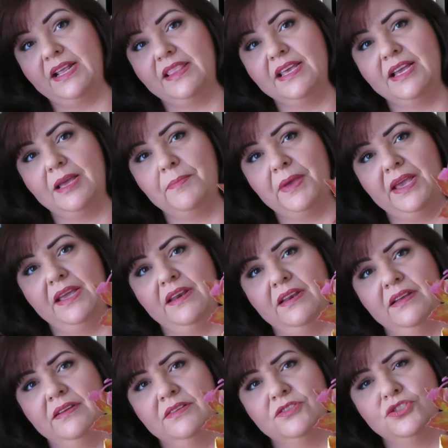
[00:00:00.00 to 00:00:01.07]
I think I paid
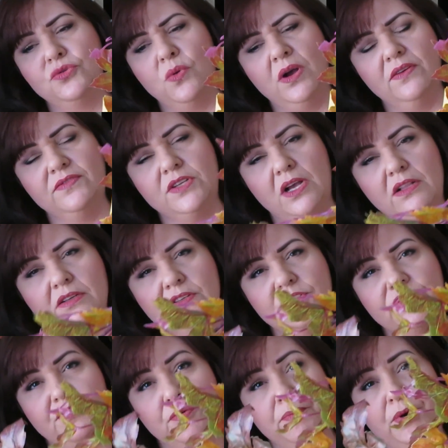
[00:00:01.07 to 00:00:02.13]
$12
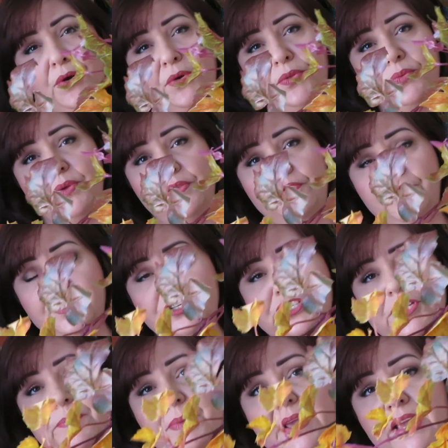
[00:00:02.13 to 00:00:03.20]
for both with free
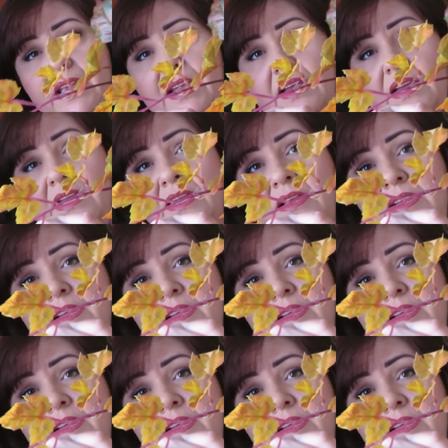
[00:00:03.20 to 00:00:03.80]
shipping,